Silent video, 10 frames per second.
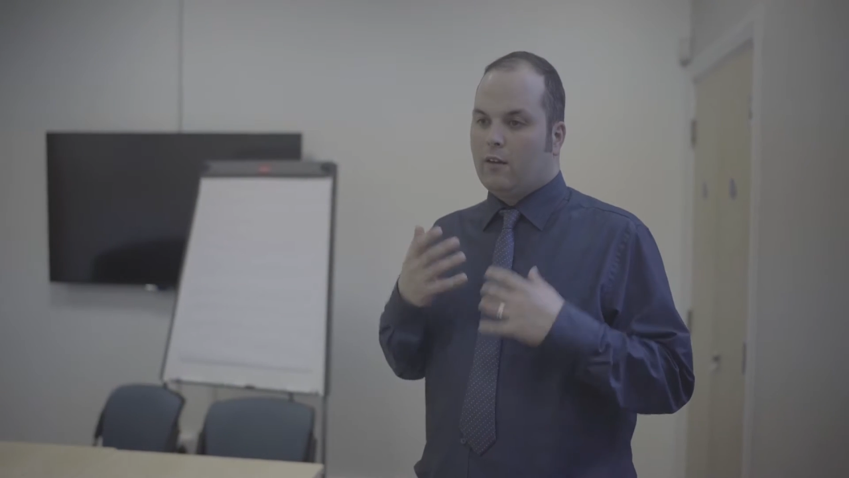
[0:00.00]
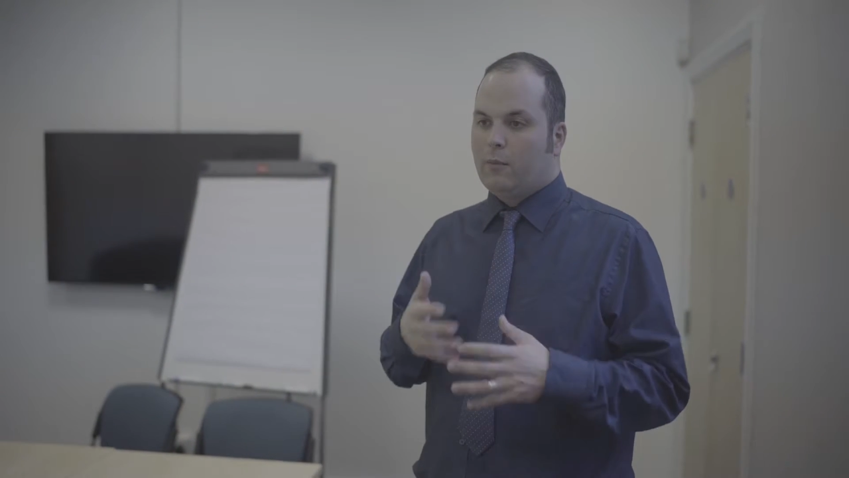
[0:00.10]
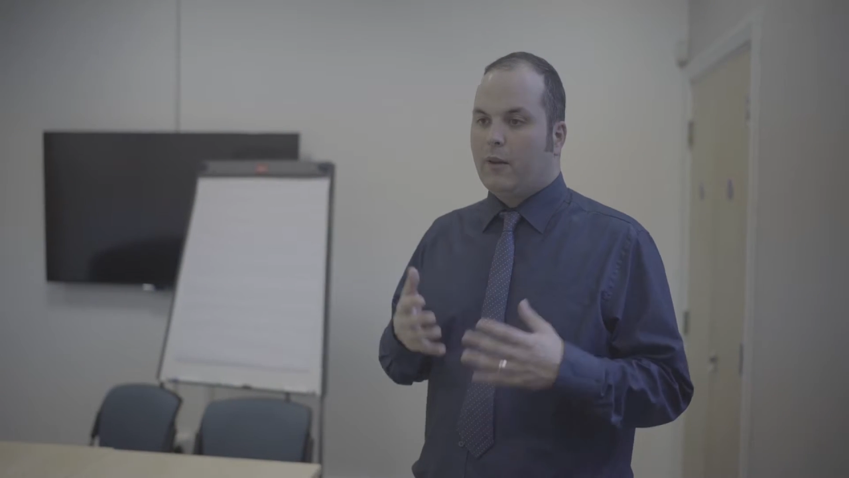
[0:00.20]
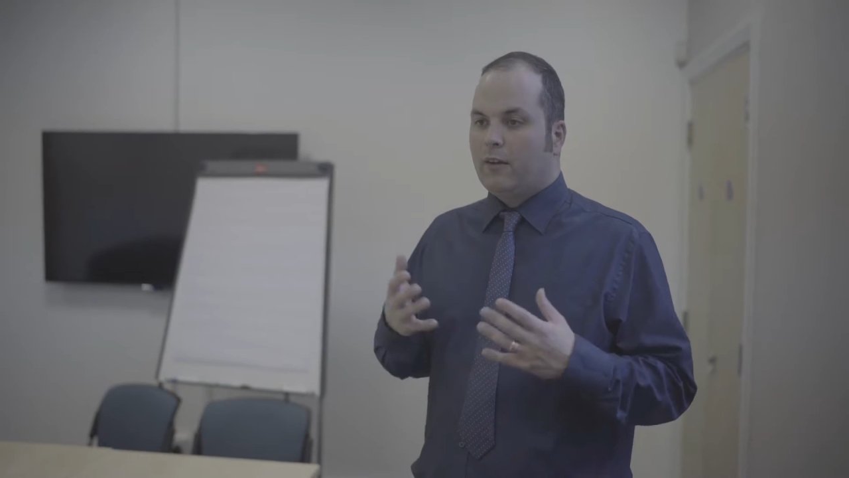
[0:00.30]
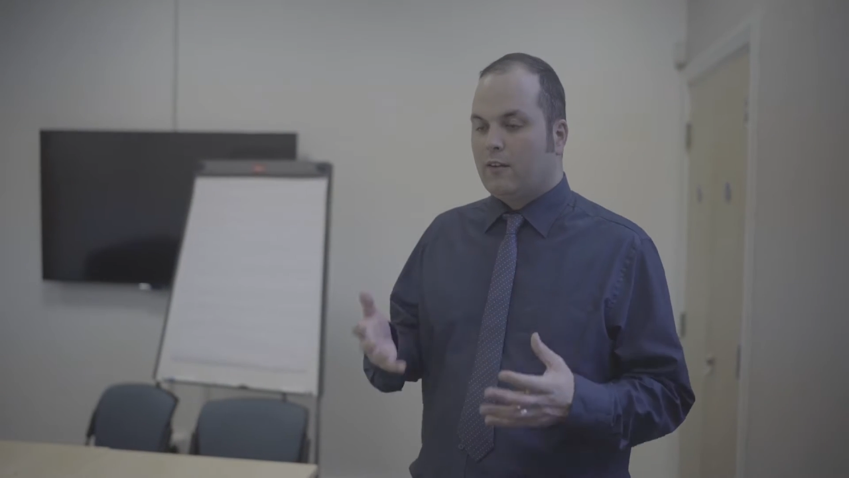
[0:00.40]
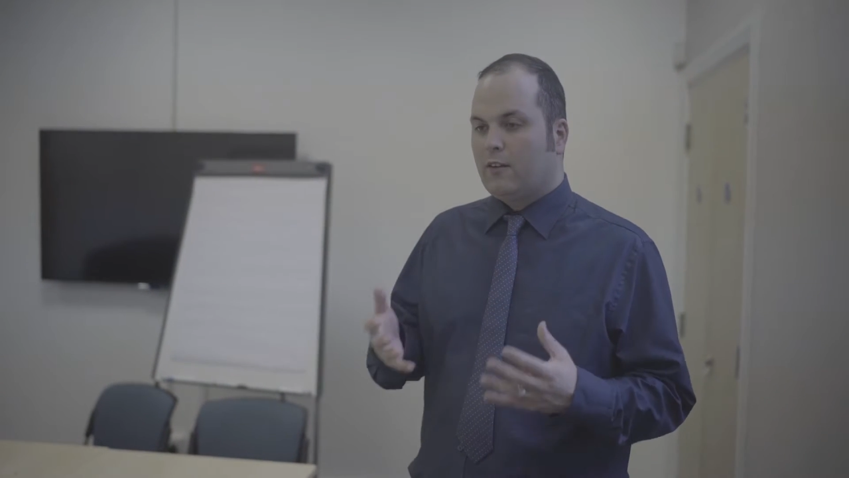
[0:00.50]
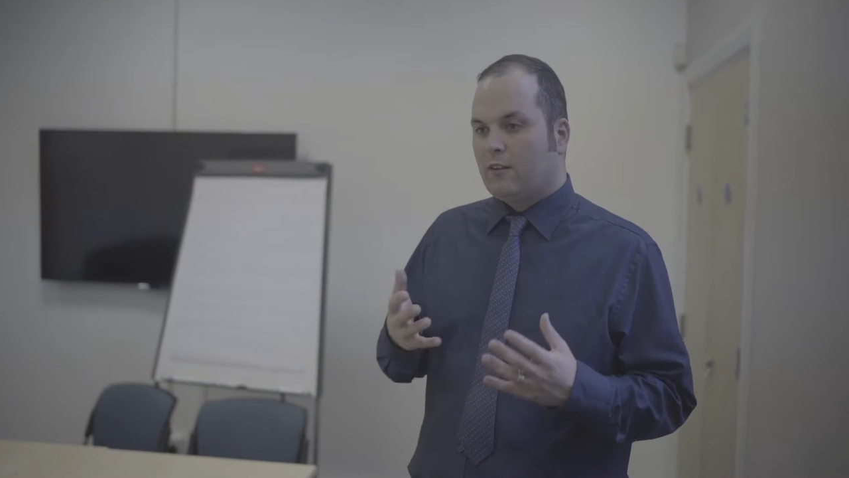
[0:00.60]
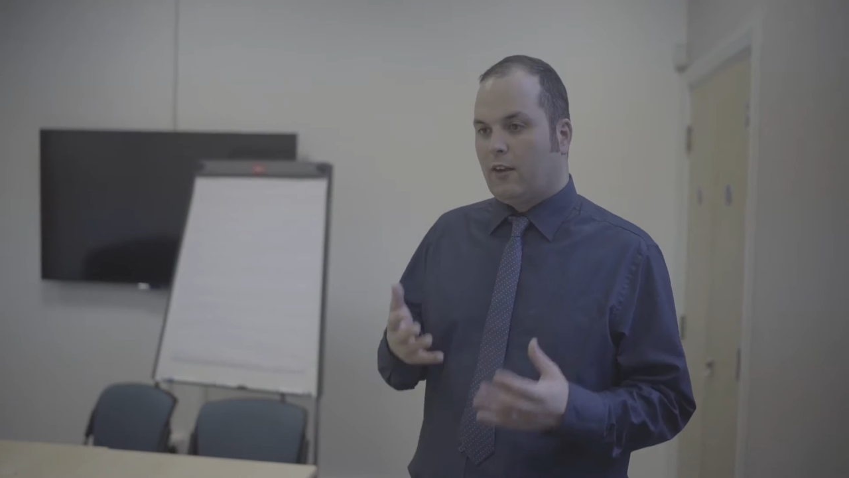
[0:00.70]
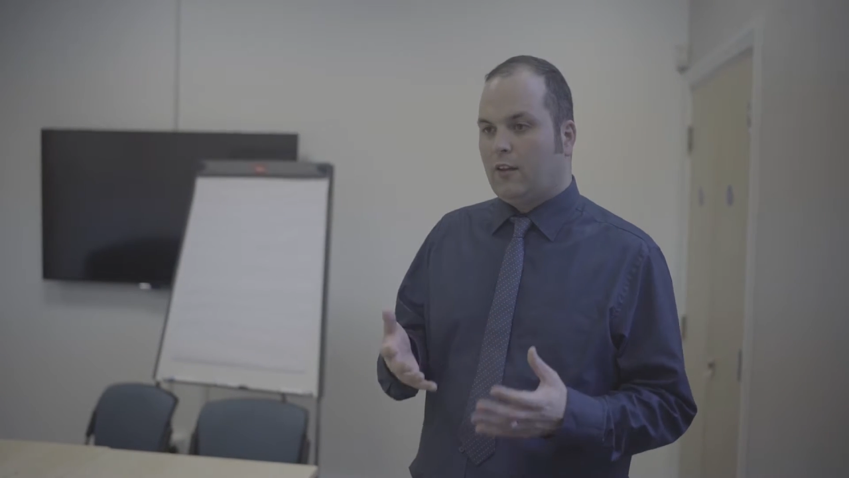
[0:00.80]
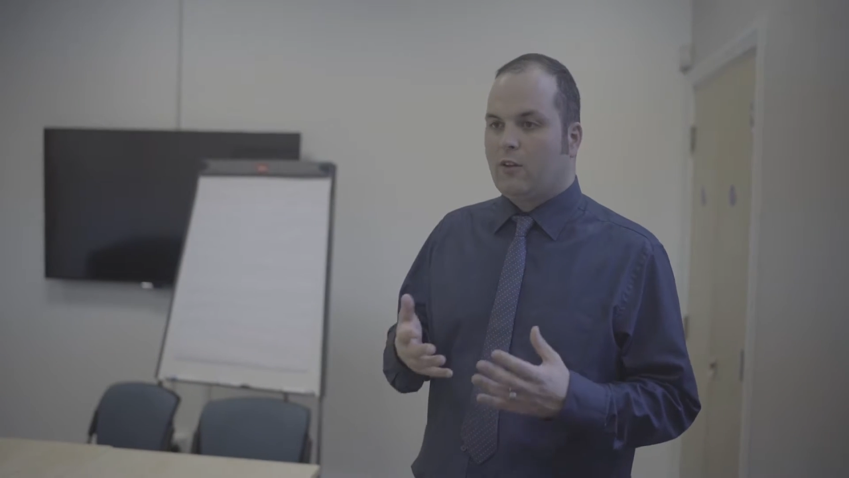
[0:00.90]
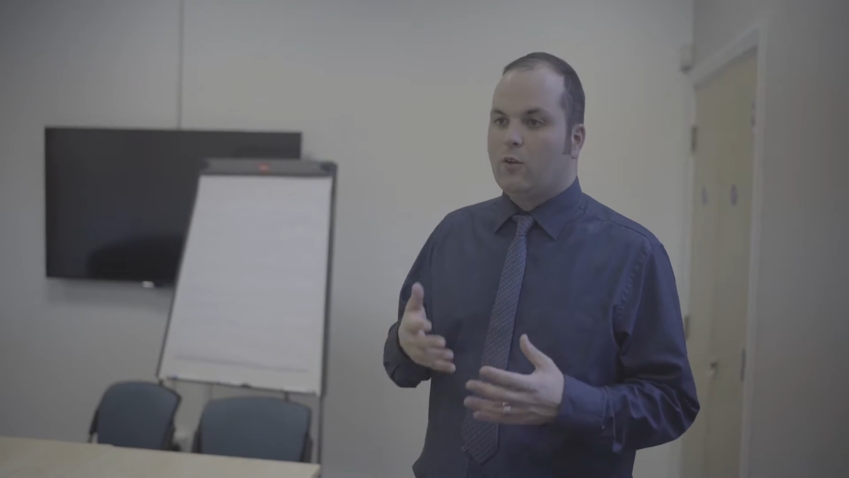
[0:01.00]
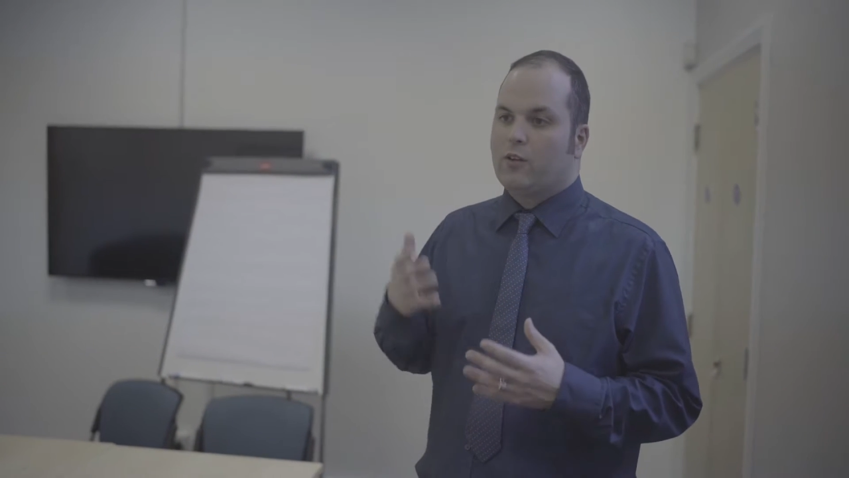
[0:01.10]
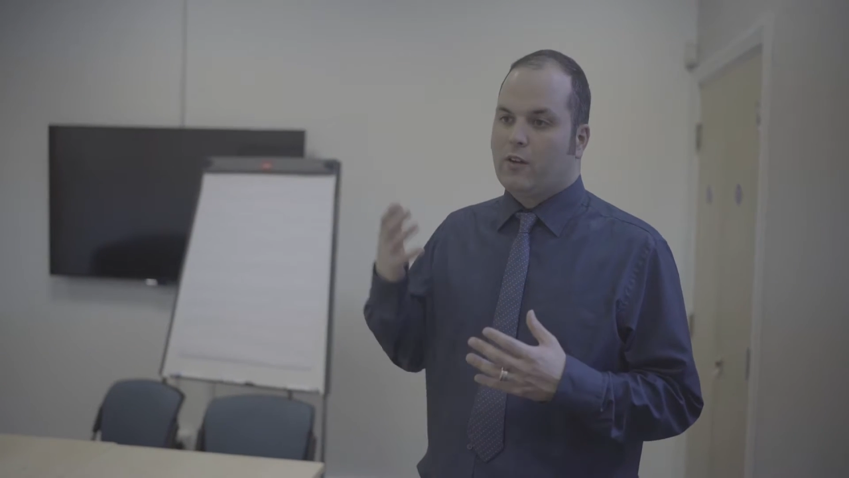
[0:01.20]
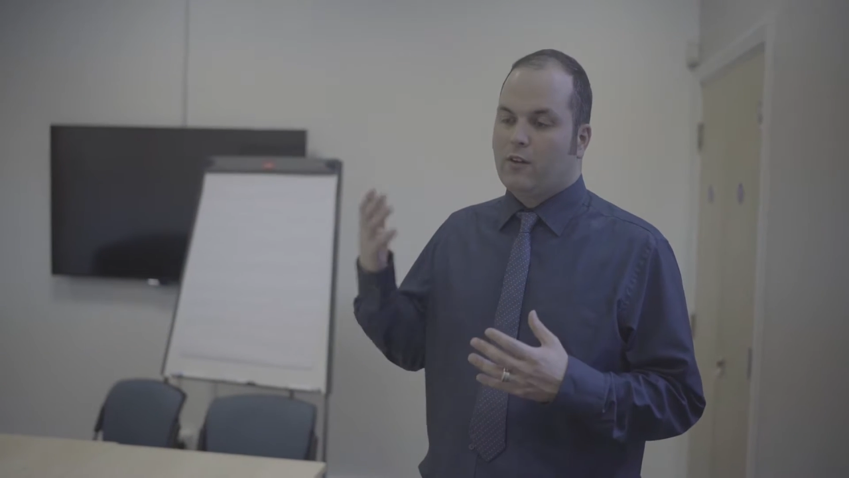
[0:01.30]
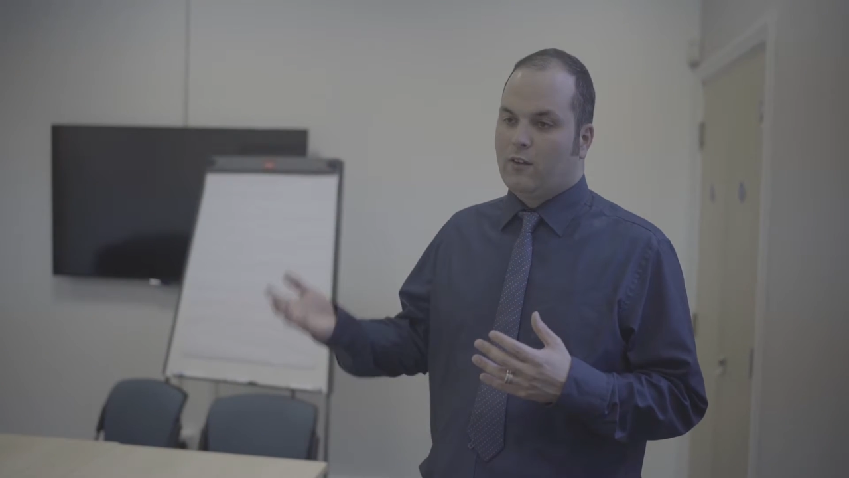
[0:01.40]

their ability to stay the course and